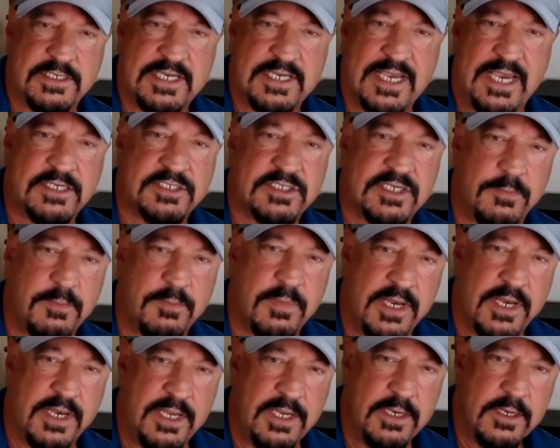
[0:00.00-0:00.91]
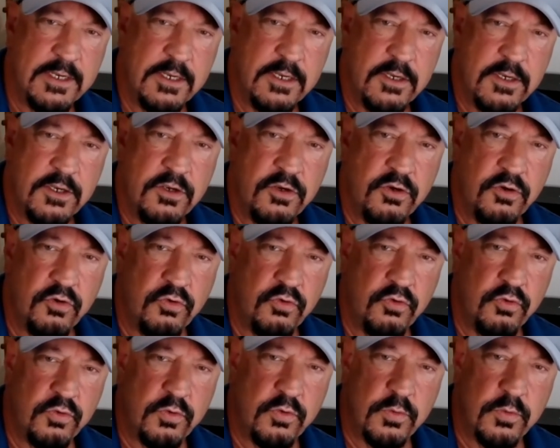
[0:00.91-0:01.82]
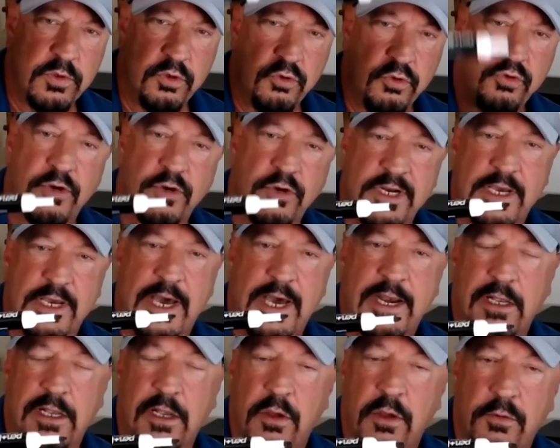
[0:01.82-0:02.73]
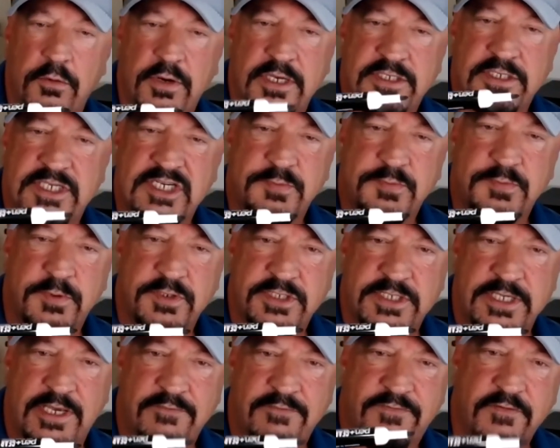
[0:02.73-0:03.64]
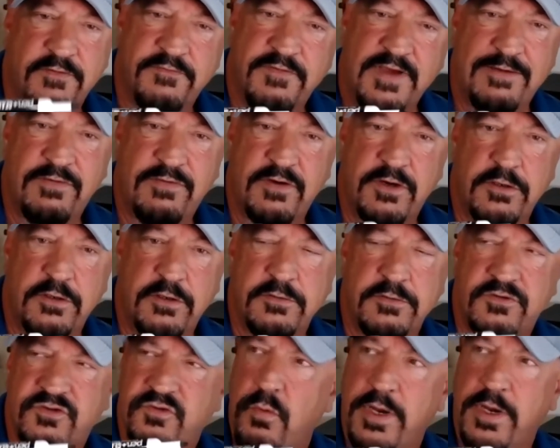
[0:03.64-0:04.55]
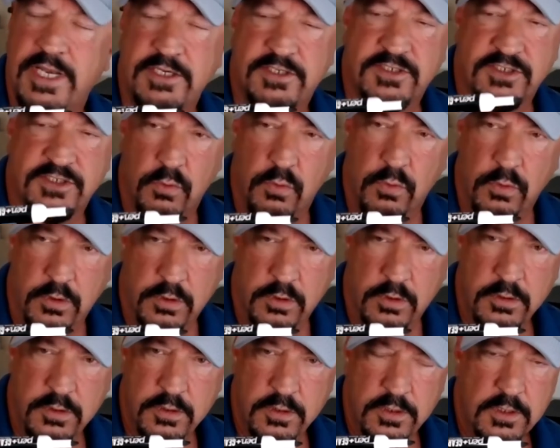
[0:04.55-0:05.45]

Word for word: take somebody who who could have got a loan at six percent for 520 score,